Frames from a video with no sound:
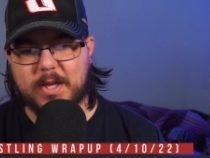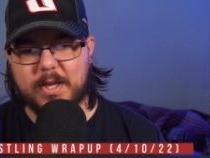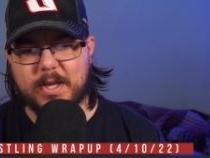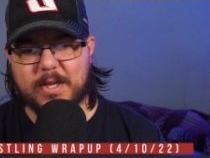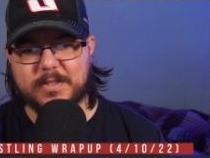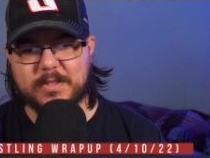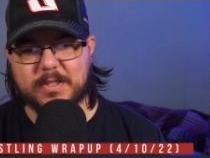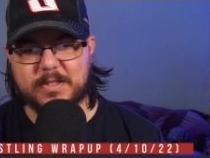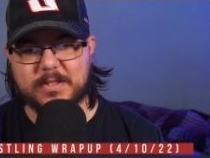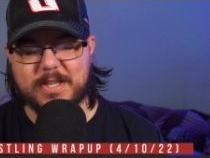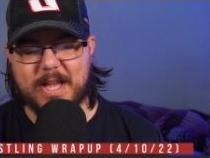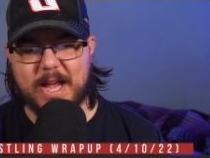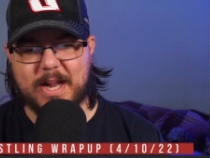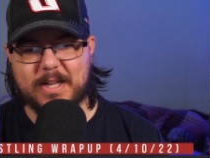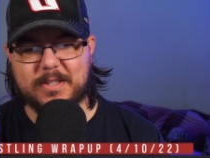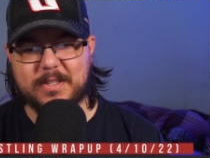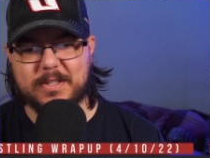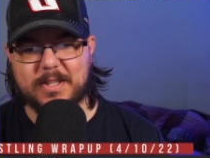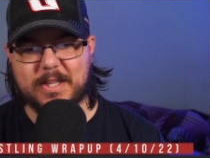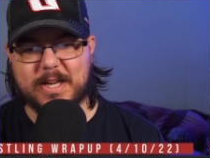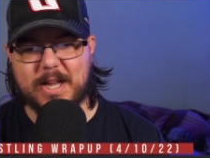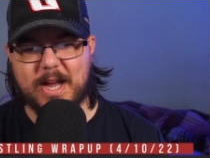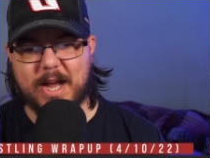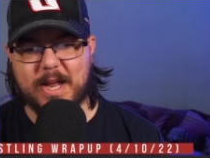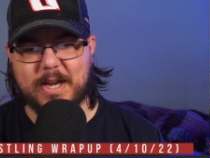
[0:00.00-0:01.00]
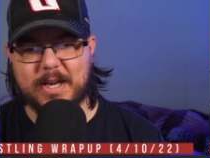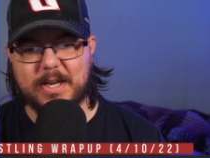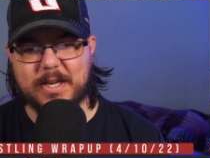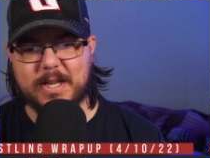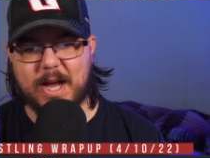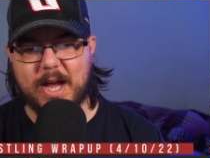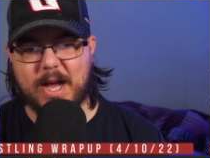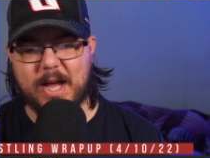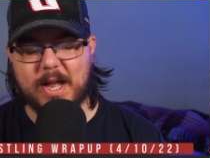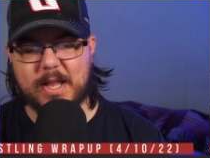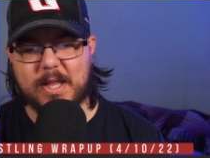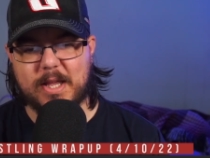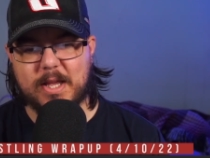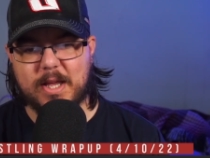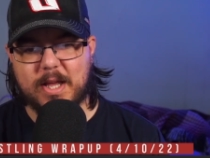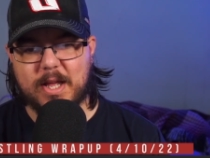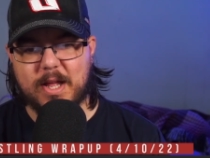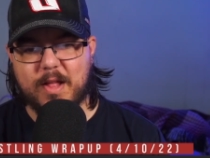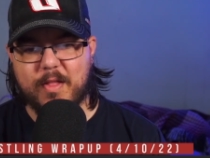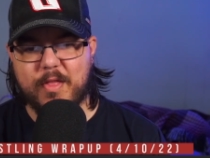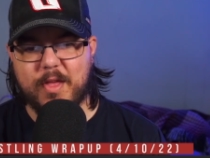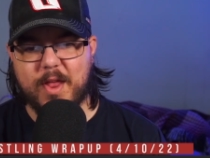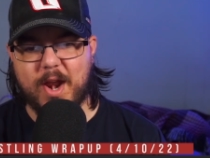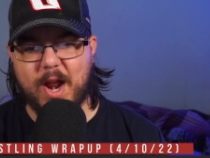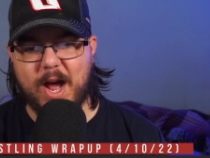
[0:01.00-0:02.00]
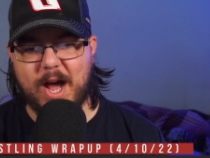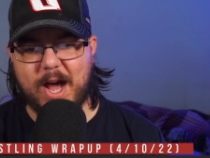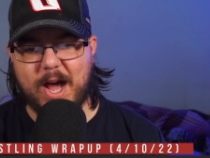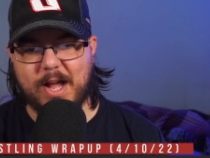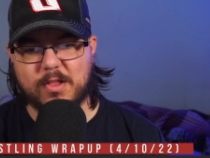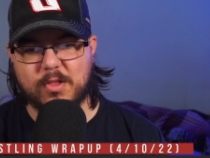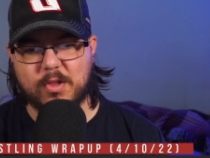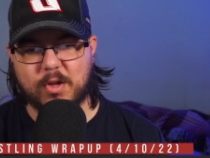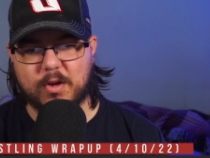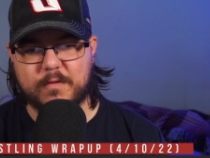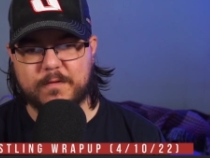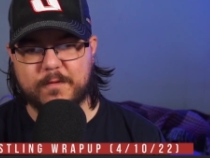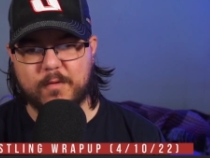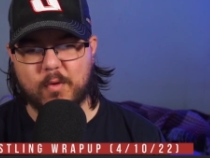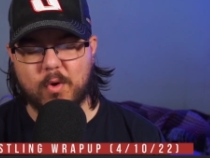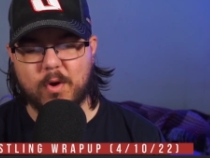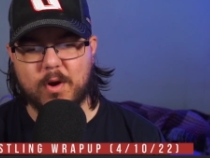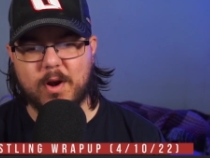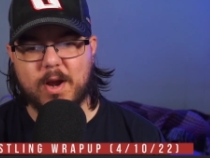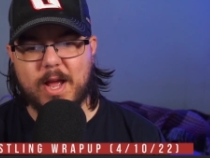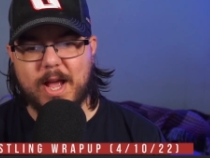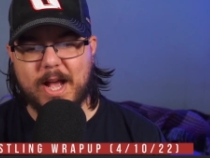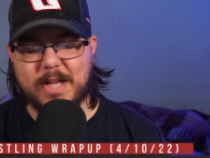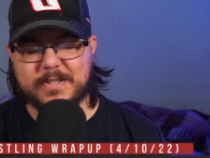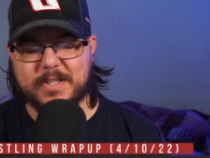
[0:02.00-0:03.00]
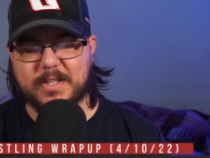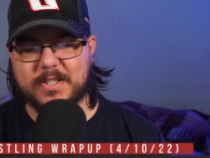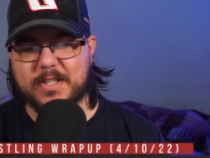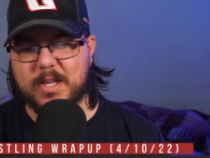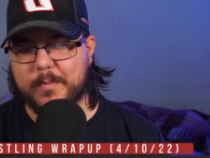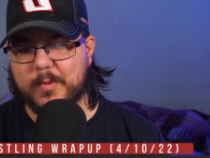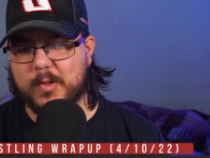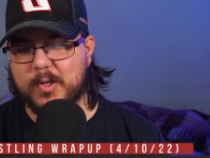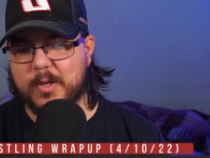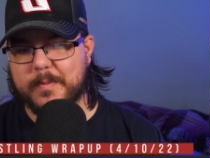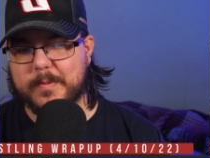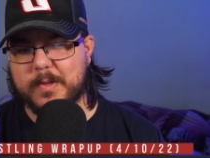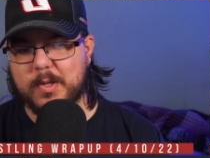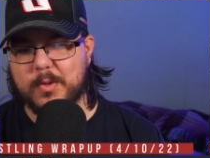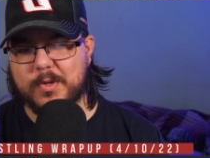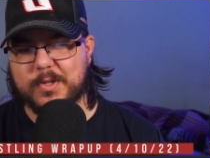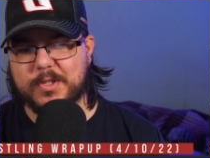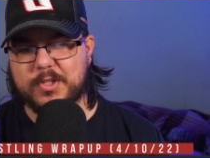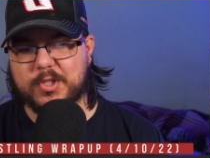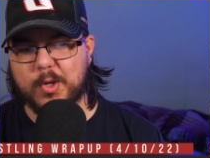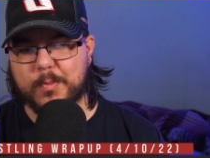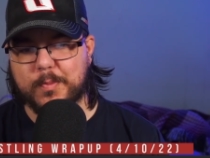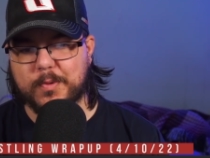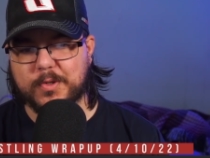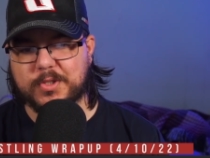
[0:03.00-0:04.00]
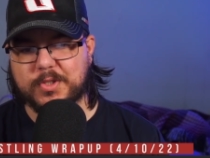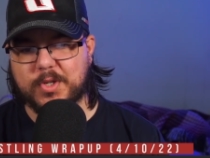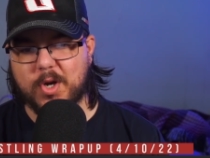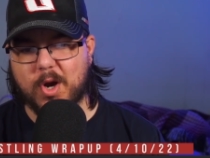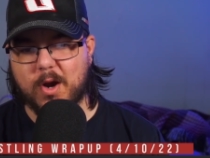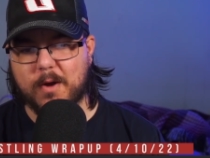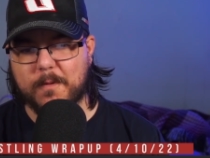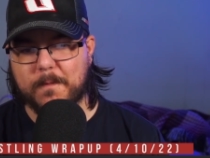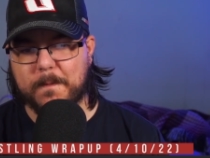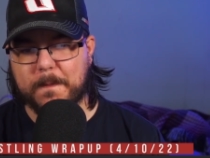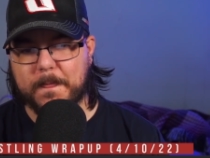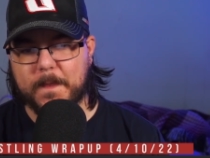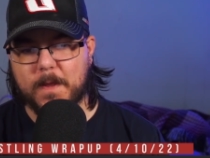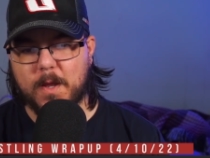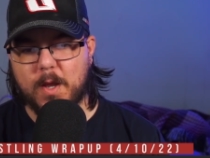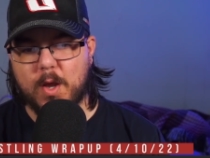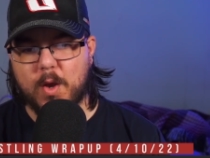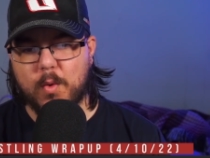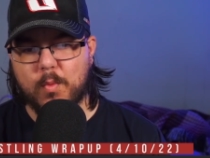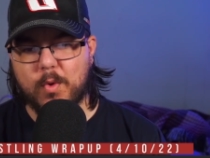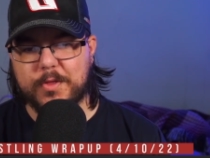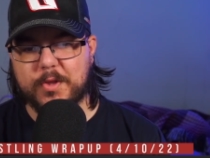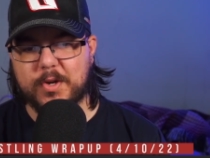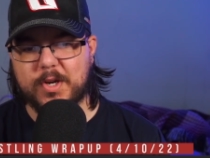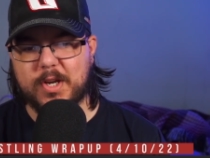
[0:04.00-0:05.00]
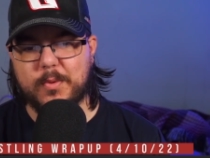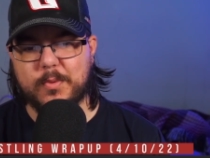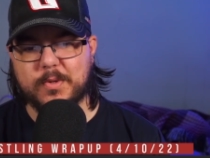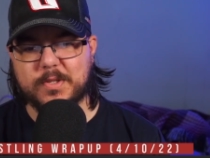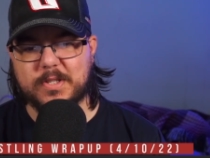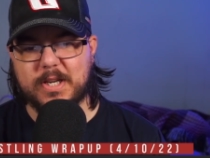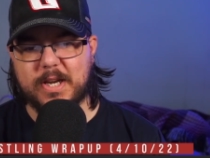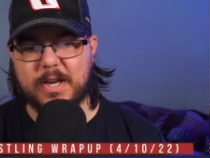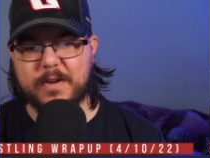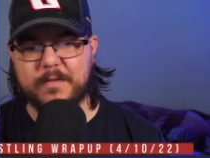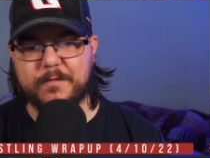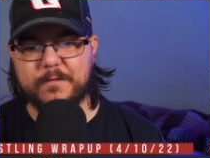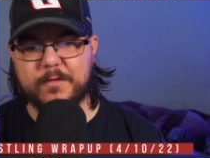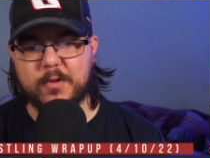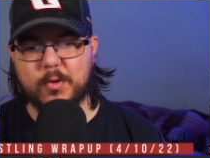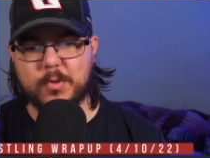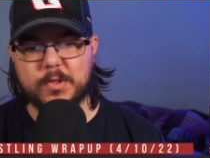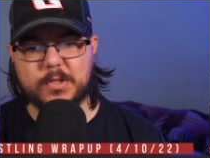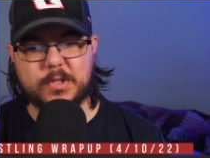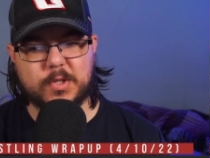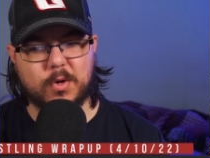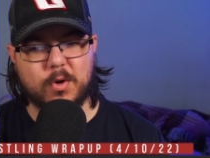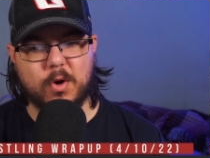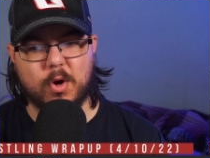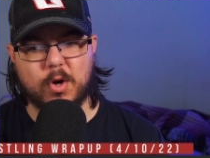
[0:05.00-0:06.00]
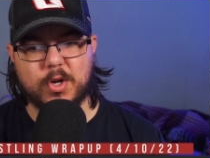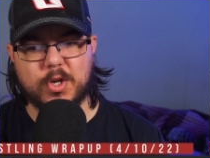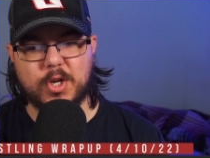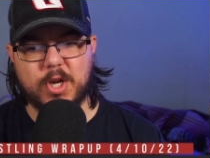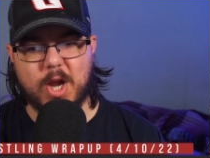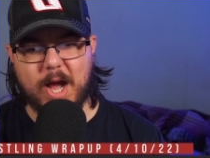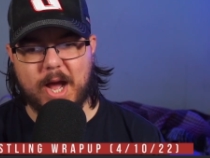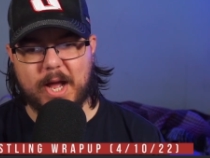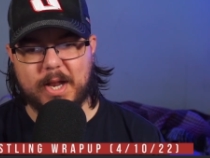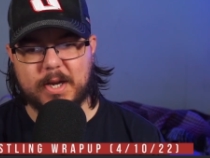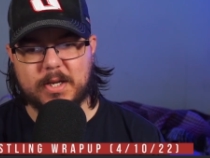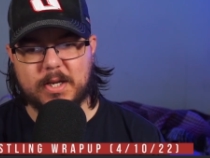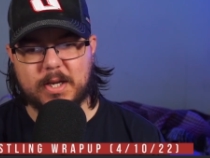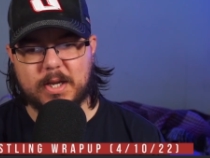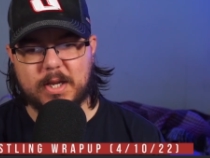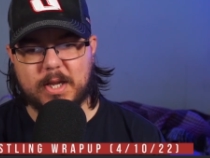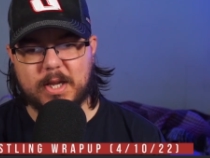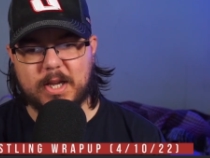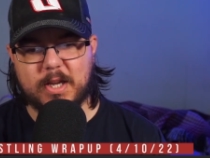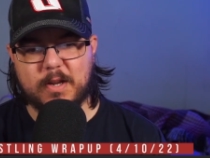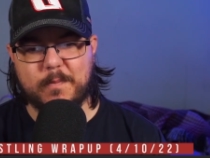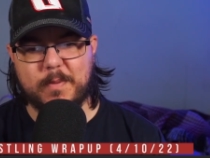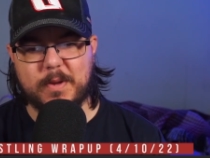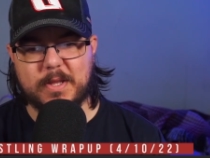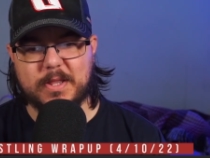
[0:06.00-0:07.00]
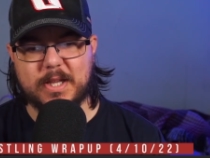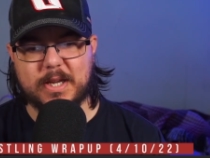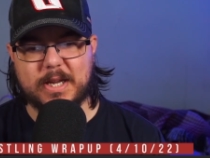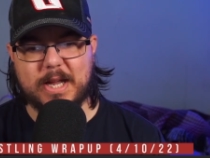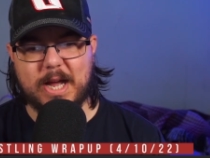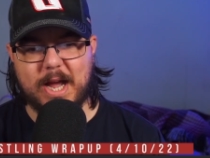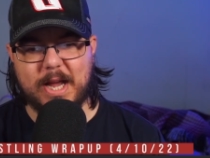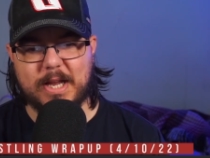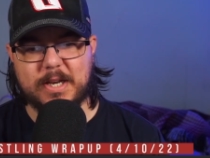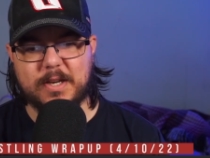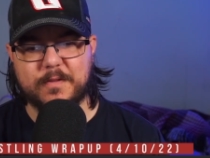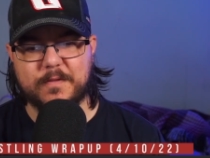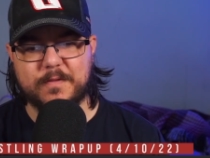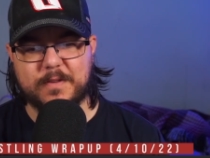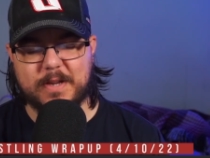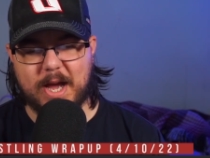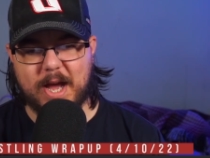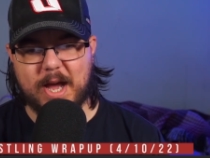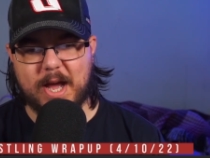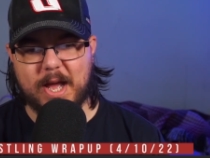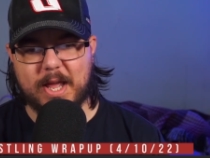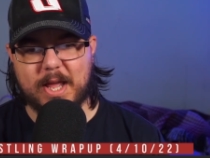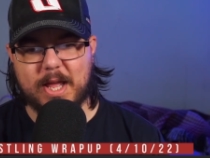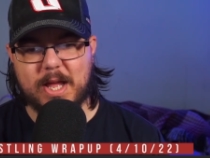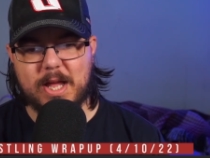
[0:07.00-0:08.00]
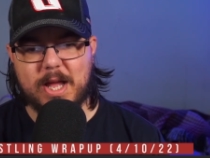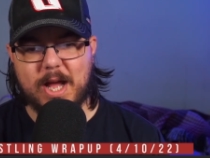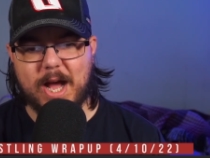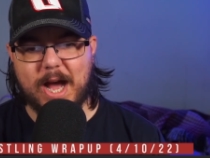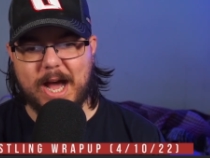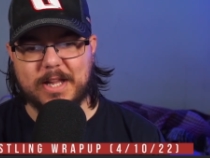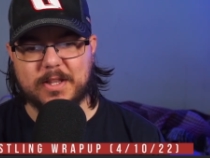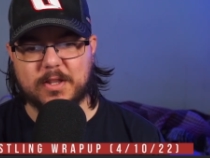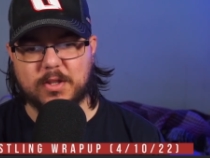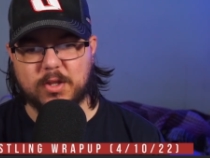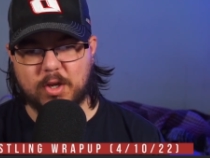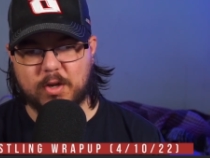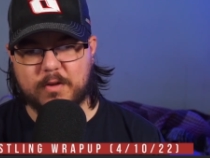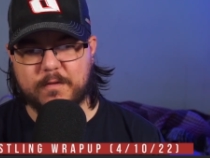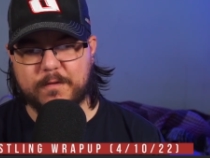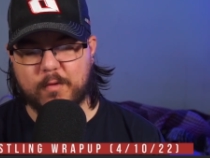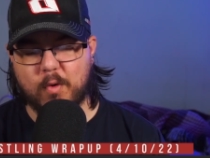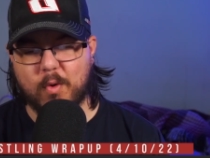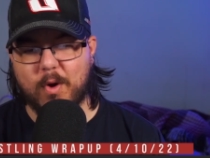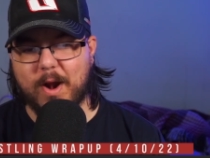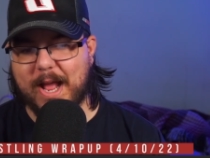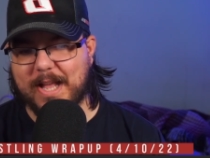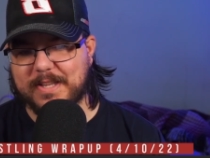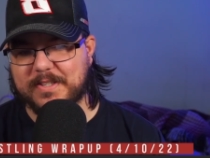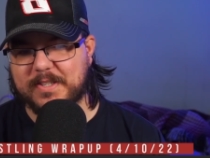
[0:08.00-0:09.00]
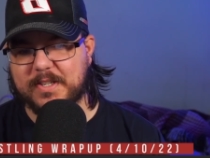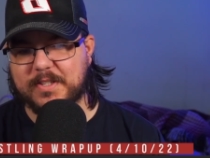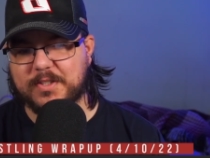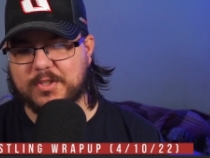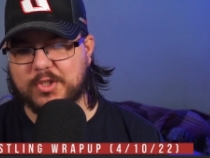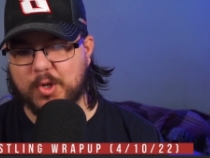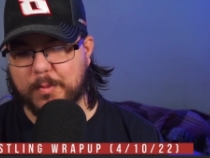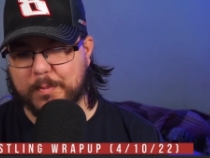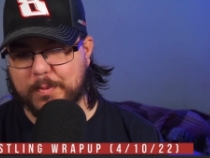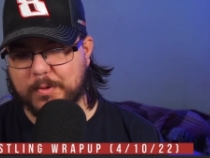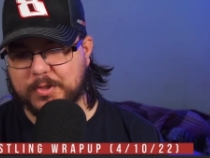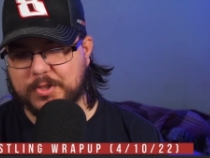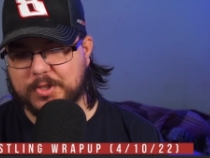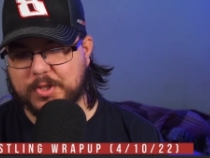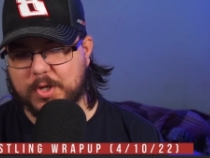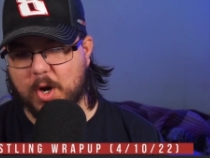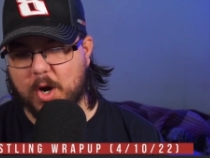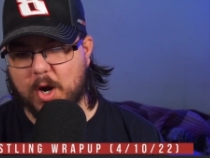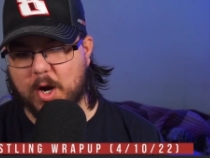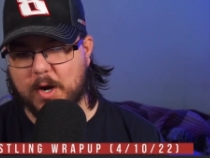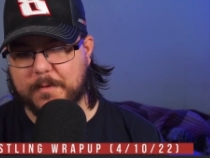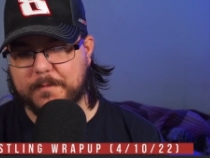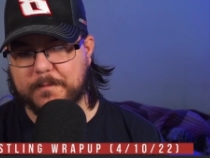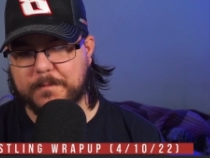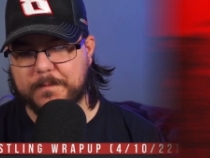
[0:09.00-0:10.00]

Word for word: He's exactly the kind of guy that I look for as a WWE superstar. Whether he was an influencer or not, he'd be the kind of guy I'd look for as a superstar.